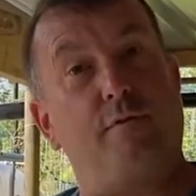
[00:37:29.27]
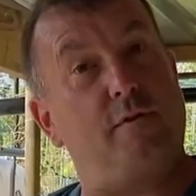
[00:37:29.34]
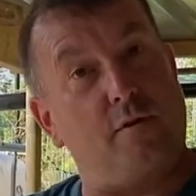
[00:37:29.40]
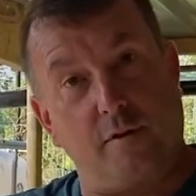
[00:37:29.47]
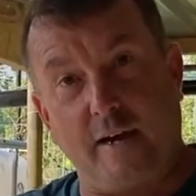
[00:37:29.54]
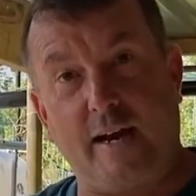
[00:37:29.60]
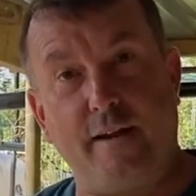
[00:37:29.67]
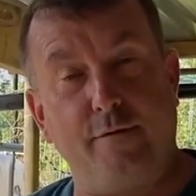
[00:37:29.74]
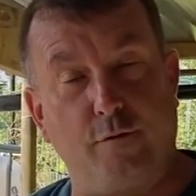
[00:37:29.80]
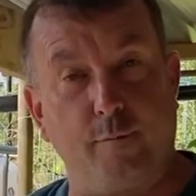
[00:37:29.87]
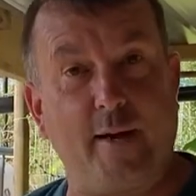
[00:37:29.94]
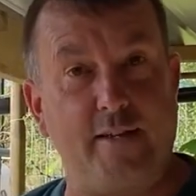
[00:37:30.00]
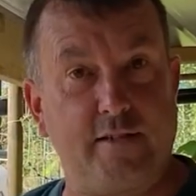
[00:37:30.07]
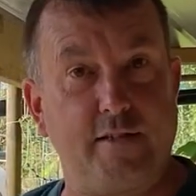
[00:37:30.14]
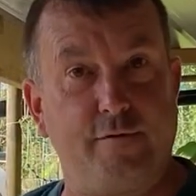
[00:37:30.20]
Like any
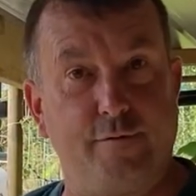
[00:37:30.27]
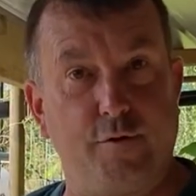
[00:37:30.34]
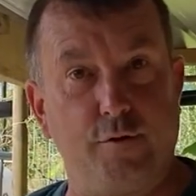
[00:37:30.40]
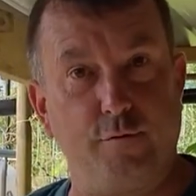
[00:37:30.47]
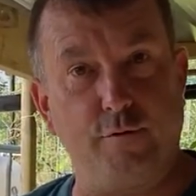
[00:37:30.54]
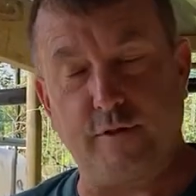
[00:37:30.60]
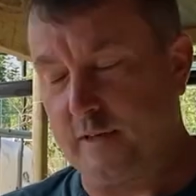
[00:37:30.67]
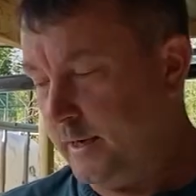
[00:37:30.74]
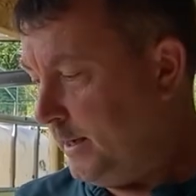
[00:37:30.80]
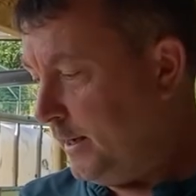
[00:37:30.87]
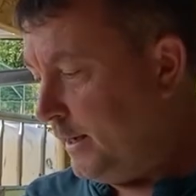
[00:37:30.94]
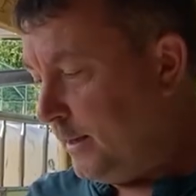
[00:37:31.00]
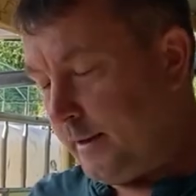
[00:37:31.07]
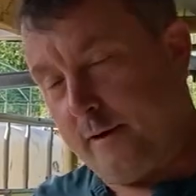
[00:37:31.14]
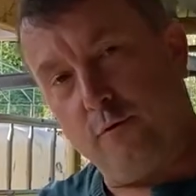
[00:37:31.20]
fermented foods,
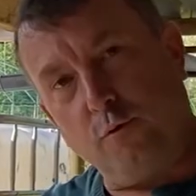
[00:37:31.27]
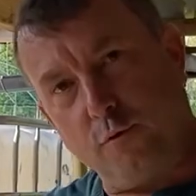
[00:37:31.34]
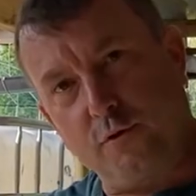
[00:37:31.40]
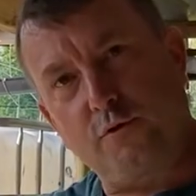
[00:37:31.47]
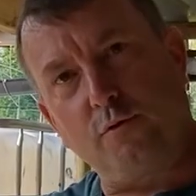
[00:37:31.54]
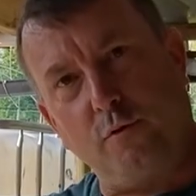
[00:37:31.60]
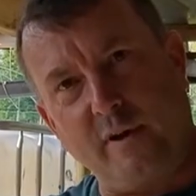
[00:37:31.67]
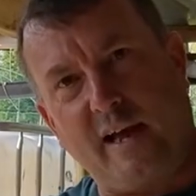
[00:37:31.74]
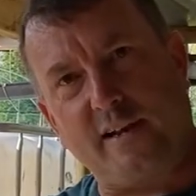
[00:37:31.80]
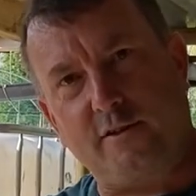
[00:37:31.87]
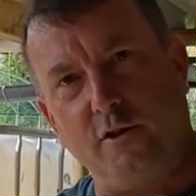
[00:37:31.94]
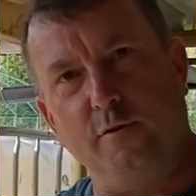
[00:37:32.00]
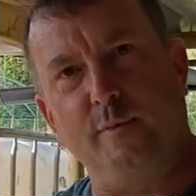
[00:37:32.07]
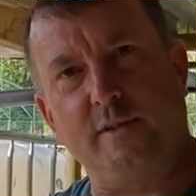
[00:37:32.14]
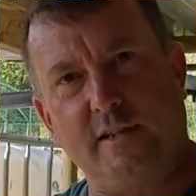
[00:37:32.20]
they're all the sort of
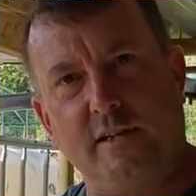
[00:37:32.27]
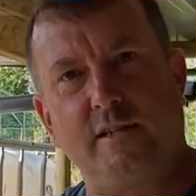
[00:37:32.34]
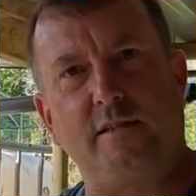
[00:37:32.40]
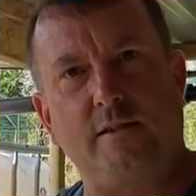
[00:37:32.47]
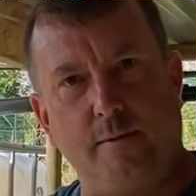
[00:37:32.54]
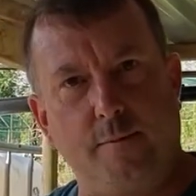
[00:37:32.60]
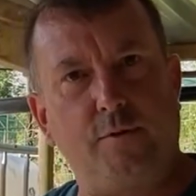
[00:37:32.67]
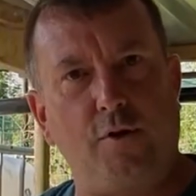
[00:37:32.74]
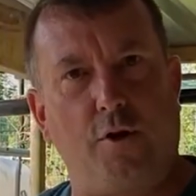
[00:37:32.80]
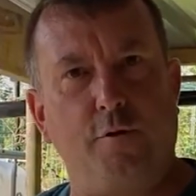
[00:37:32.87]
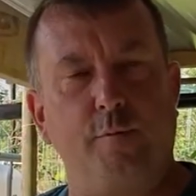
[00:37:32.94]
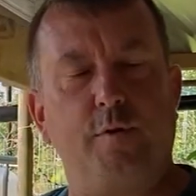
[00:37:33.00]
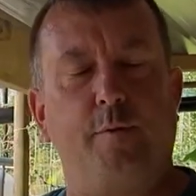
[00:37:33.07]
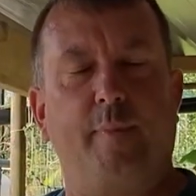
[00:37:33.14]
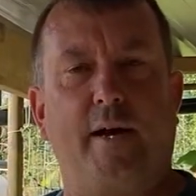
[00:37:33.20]
Lactobacillus
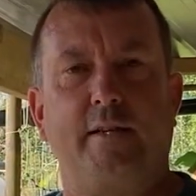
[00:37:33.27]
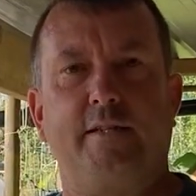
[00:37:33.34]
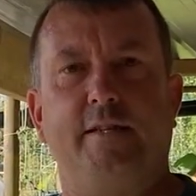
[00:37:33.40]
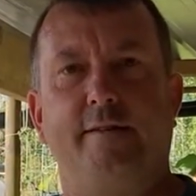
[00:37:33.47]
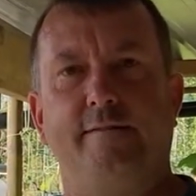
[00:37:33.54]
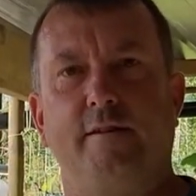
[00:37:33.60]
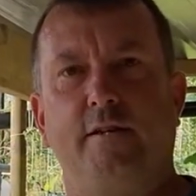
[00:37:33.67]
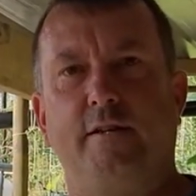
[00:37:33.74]
types of bacteria.